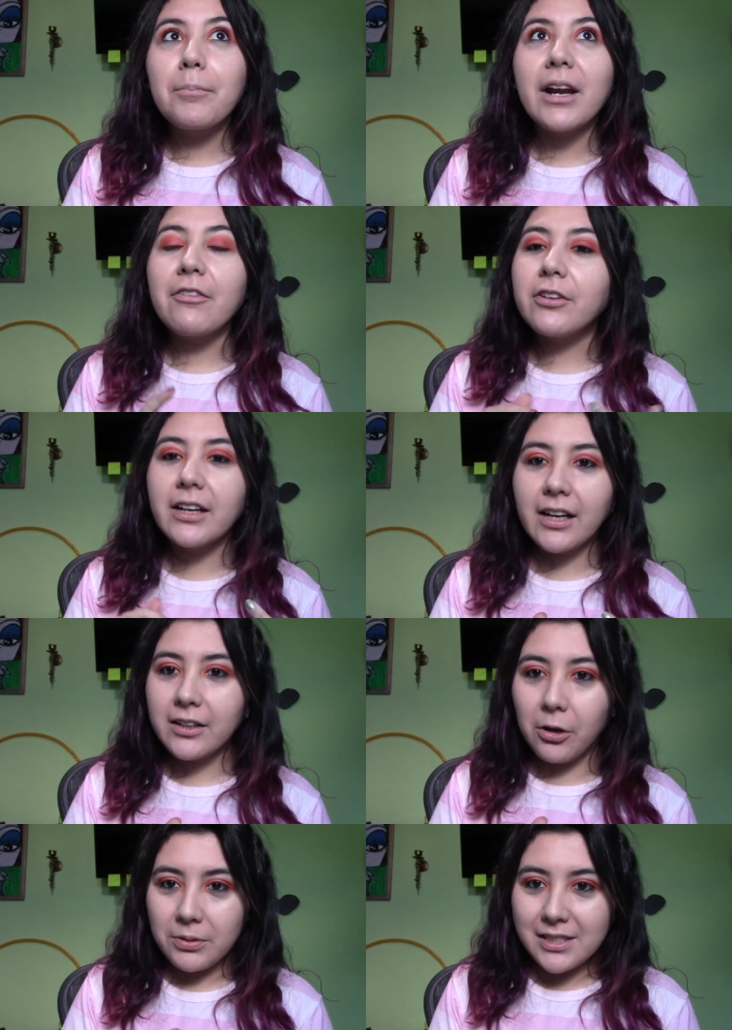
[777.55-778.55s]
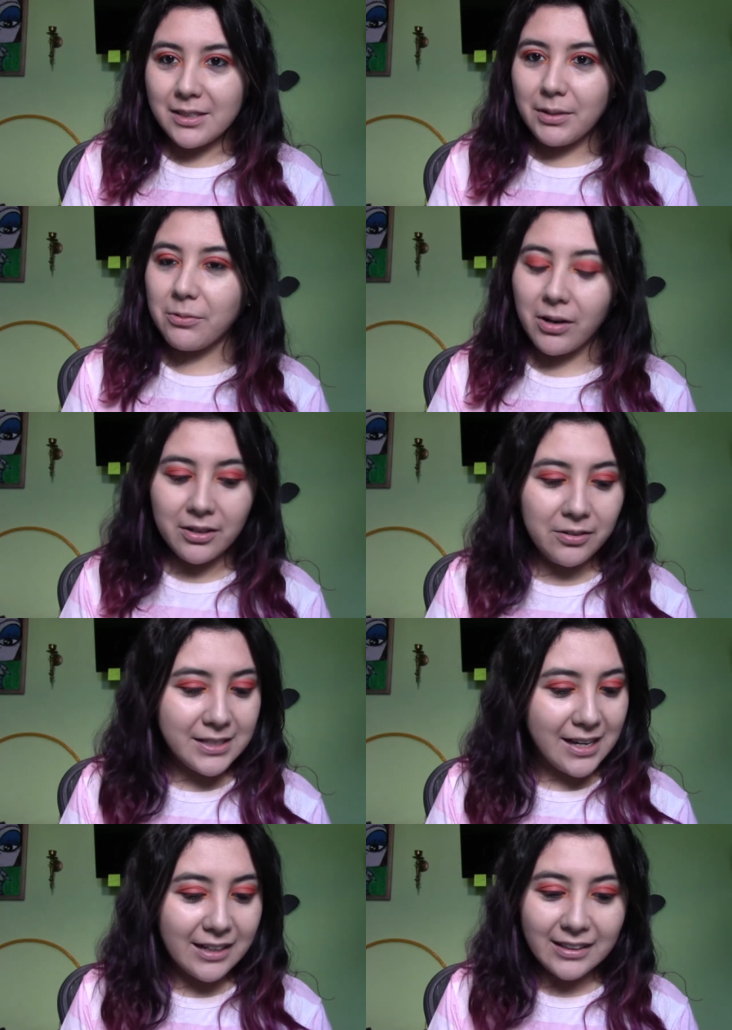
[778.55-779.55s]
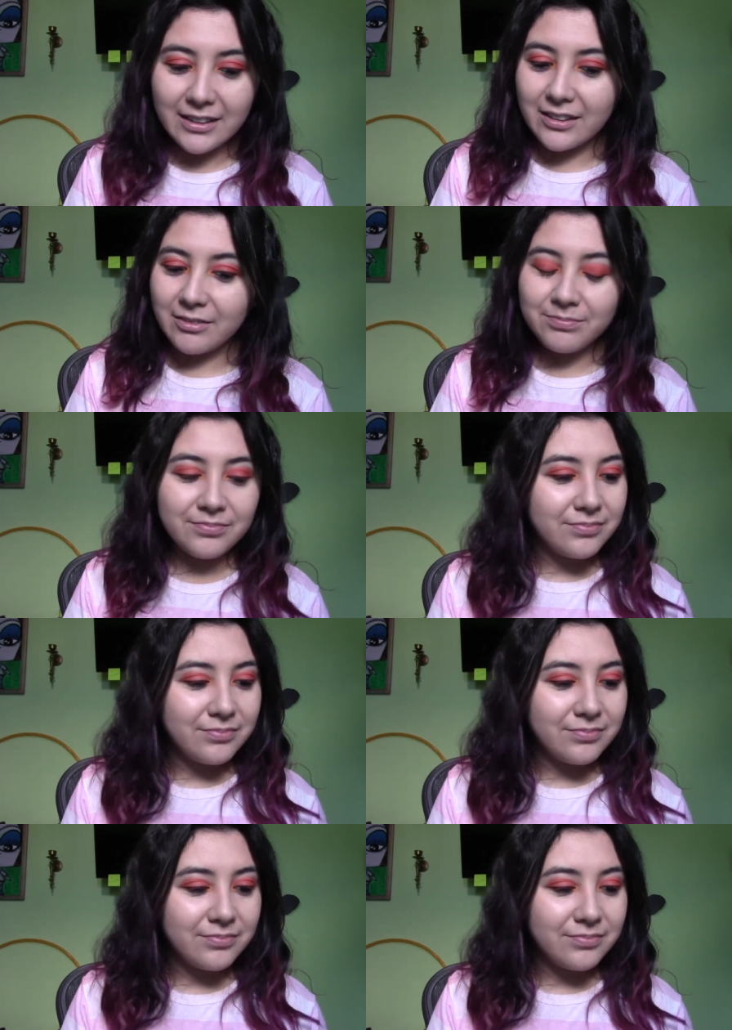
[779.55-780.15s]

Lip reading: But I feel like I always need my watercress eyeliner.